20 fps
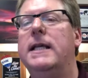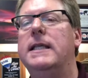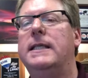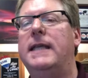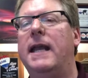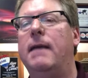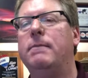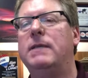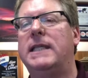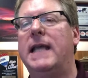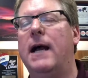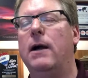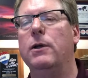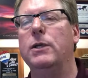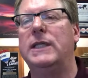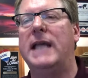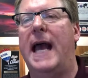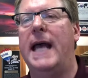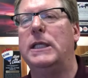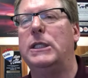
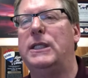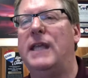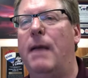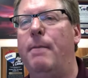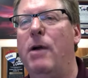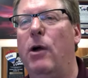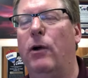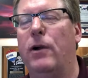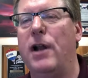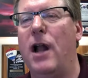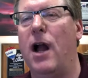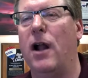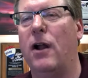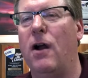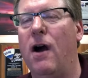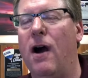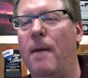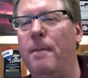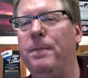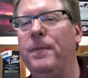
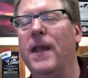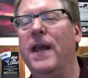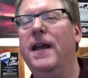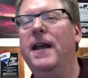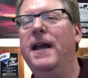samsells@sammiller.com.